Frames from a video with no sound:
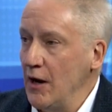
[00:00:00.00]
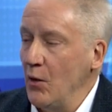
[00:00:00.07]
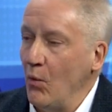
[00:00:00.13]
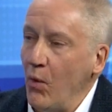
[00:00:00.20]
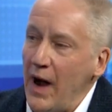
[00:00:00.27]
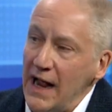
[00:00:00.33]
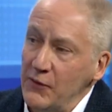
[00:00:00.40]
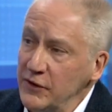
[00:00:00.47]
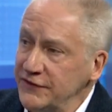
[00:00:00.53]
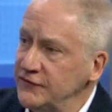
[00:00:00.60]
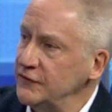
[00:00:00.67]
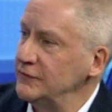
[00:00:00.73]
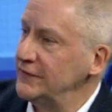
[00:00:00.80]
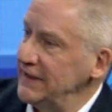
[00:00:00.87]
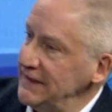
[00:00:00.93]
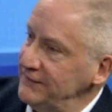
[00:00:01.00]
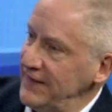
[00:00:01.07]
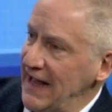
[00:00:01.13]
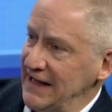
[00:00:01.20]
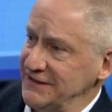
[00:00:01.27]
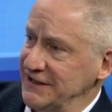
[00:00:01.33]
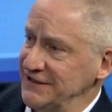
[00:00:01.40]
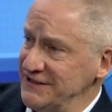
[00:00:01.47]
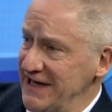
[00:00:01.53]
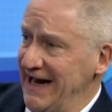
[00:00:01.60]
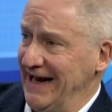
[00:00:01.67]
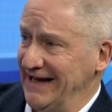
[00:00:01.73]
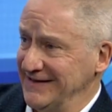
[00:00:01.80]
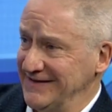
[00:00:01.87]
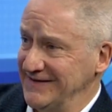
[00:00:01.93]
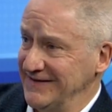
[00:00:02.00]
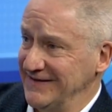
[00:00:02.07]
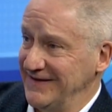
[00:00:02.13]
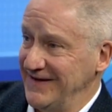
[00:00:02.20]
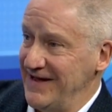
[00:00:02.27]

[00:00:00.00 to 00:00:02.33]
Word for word: Why would you leave that to chance?